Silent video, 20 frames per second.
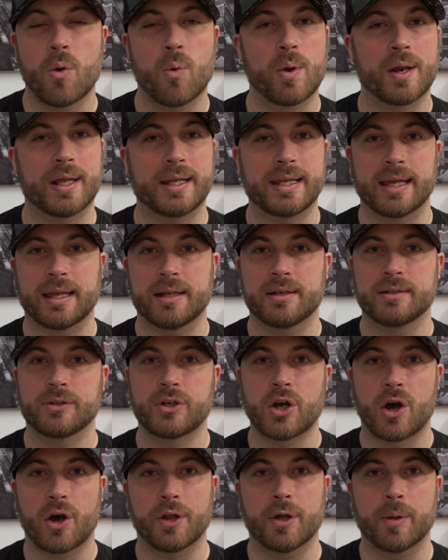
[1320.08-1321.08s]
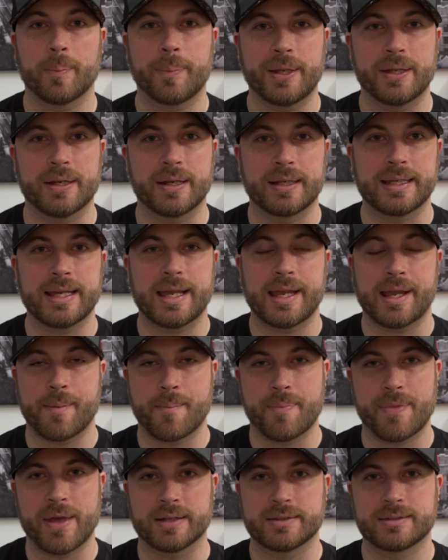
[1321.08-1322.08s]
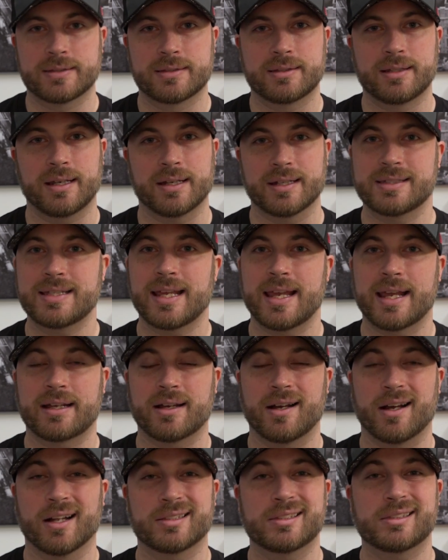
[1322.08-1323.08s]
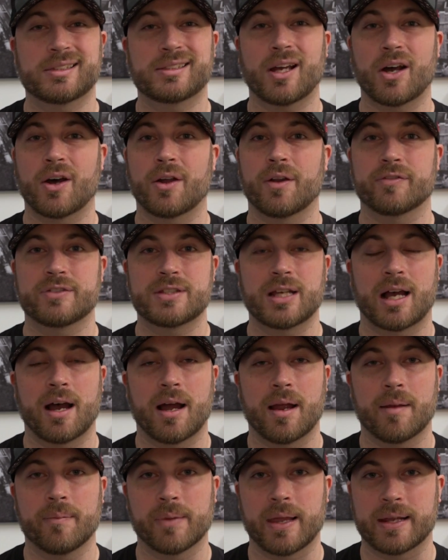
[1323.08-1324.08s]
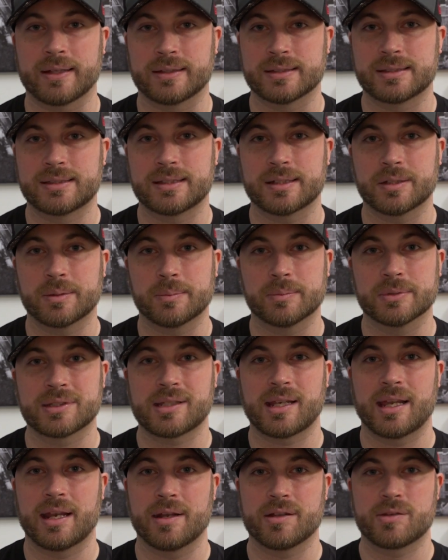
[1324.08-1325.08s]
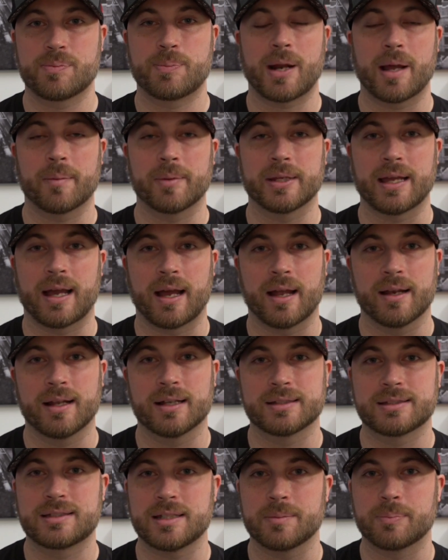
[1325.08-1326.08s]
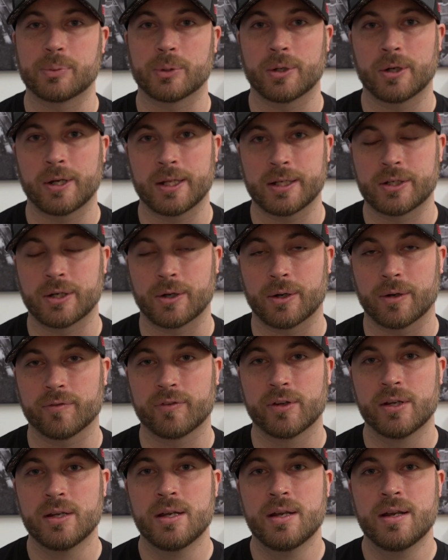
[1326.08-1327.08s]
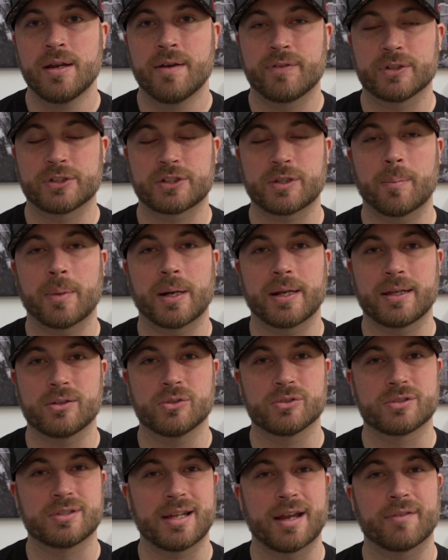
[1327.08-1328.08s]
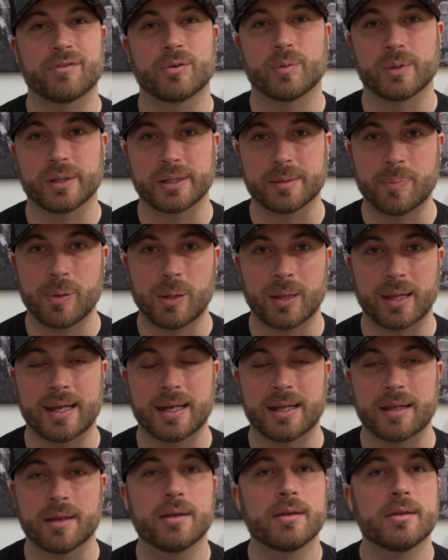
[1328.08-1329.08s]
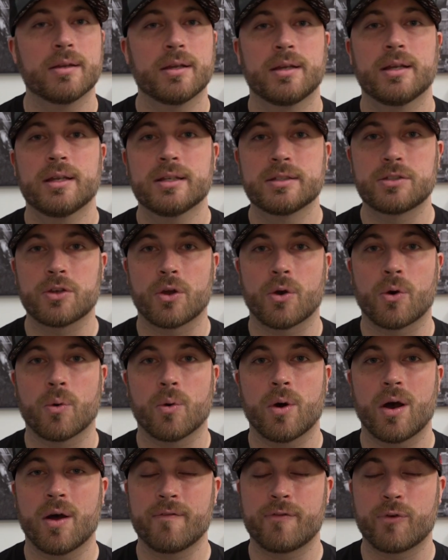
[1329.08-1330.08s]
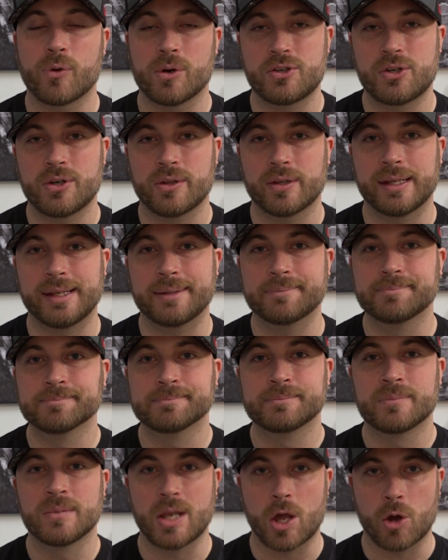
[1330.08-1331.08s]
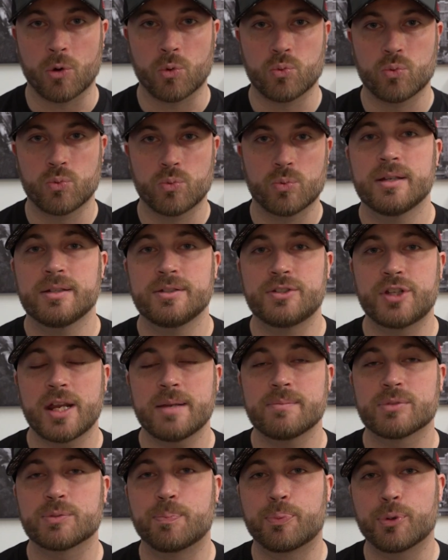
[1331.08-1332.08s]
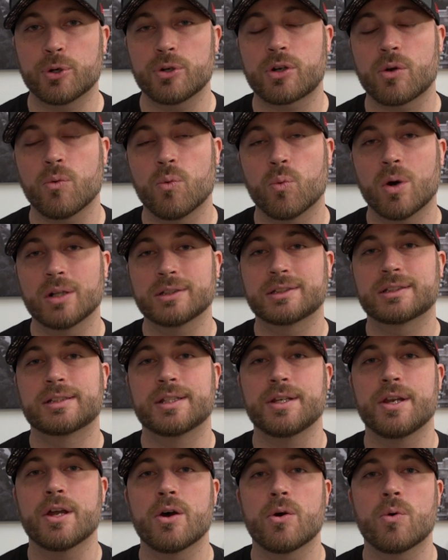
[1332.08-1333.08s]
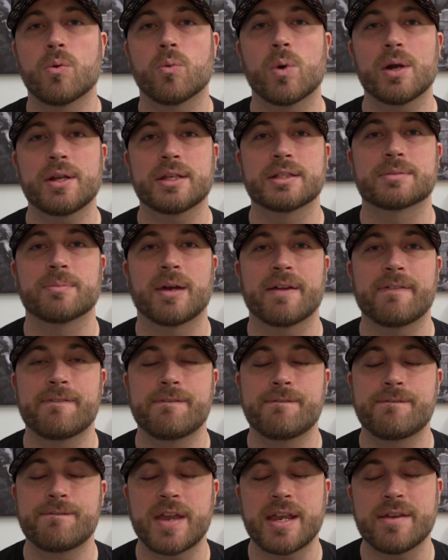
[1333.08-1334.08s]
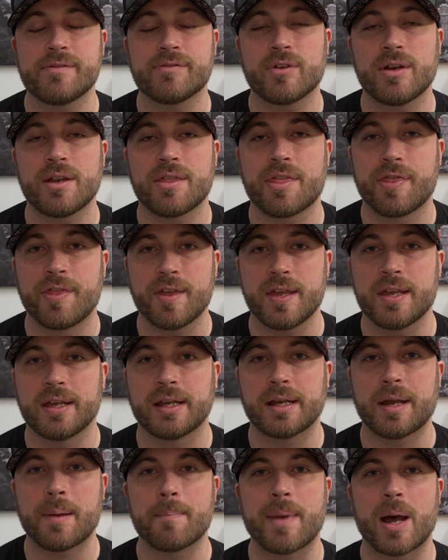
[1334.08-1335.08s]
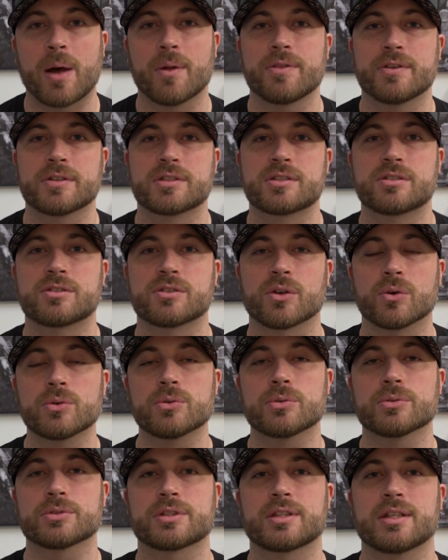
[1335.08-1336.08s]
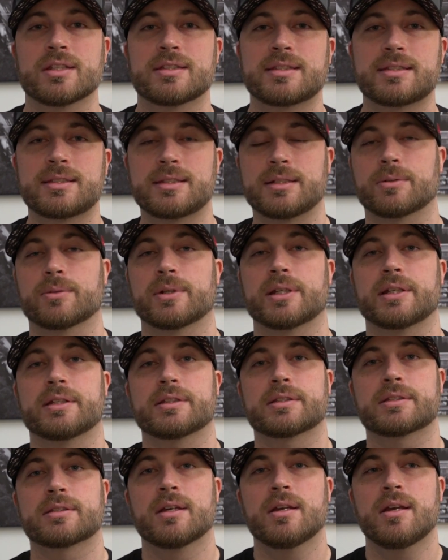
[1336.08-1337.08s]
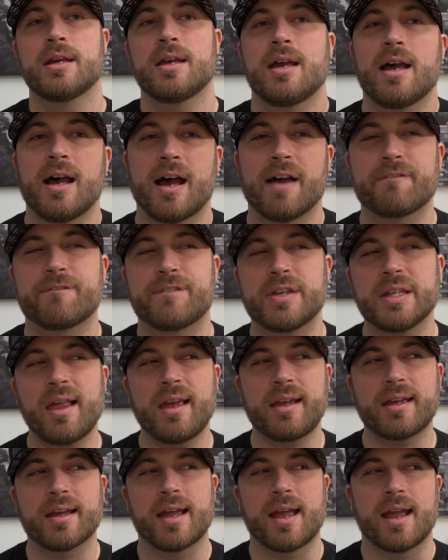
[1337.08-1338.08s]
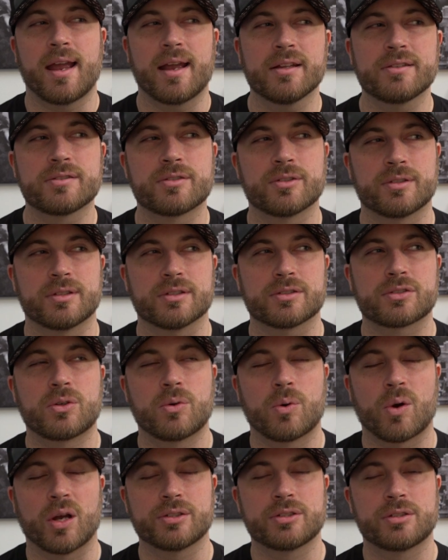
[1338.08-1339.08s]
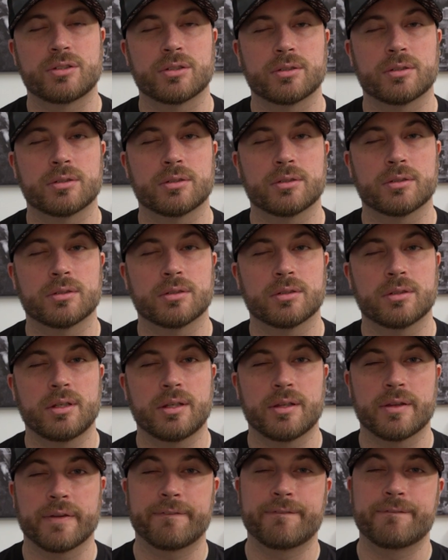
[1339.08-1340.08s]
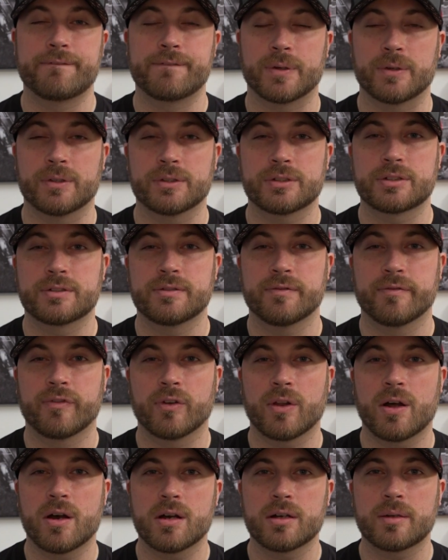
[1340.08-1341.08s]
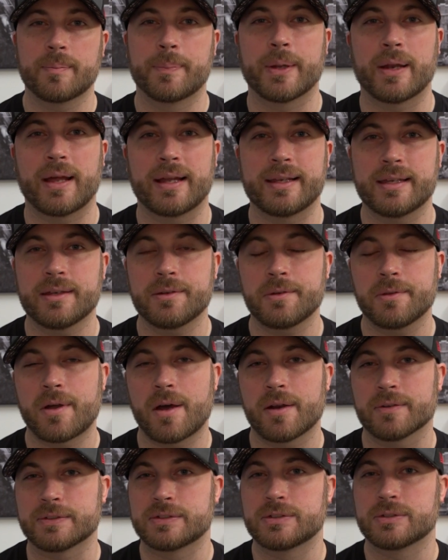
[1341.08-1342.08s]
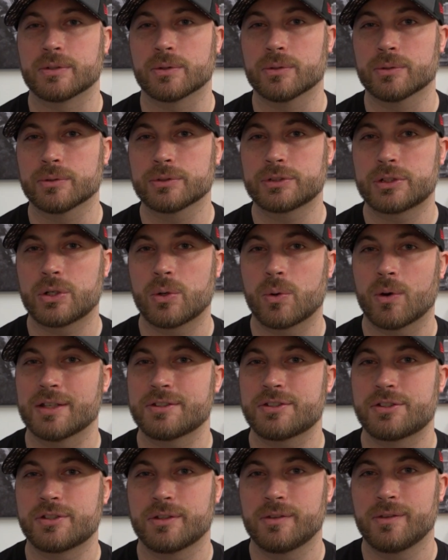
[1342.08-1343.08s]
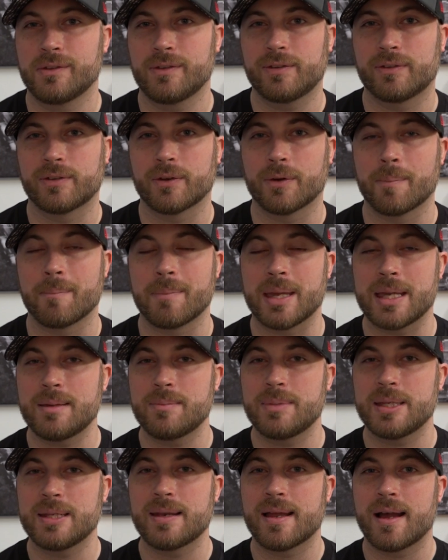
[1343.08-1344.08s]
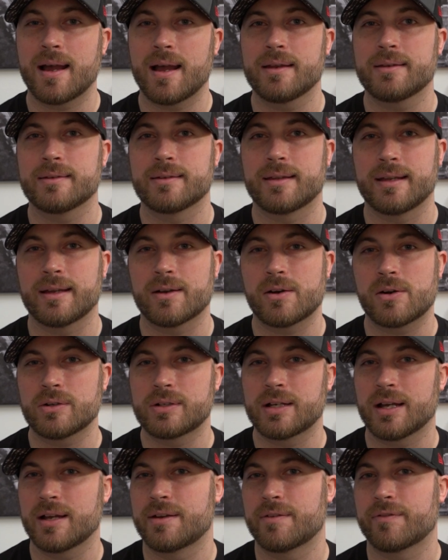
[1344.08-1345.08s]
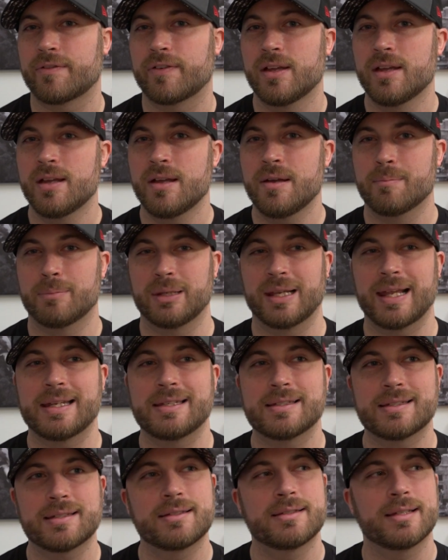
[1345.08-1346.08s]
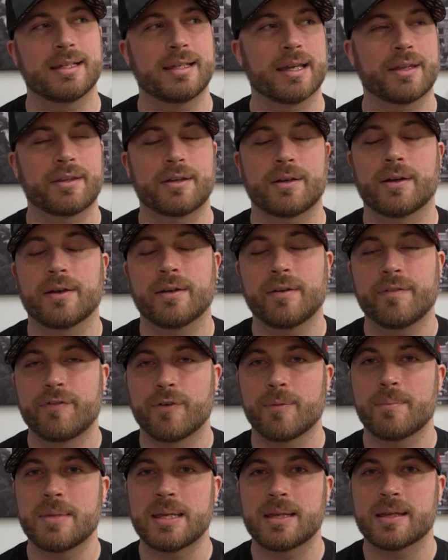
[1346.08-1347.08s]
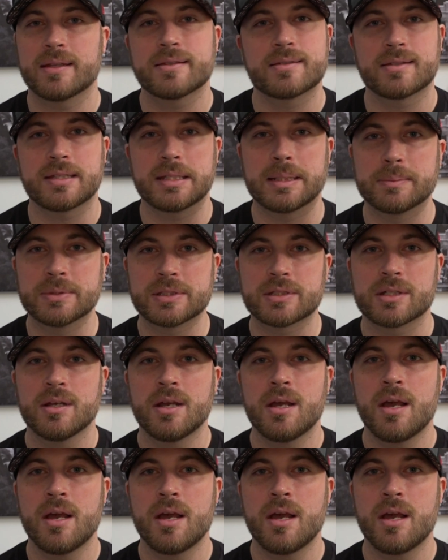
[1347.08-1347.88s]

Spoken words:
want to get caught up in a game that's going to take a ton of time like The Sims, and it's probably got a steep learning curve for somebody who's never really played it. So, unfortunately, no. James Brook wants to know, what is my favorite thing about the Souls series? I feel like I answered this question in the first vlog, but I get a lot of Souls questions, so maybe not. They all kind of blend together for me, it seems.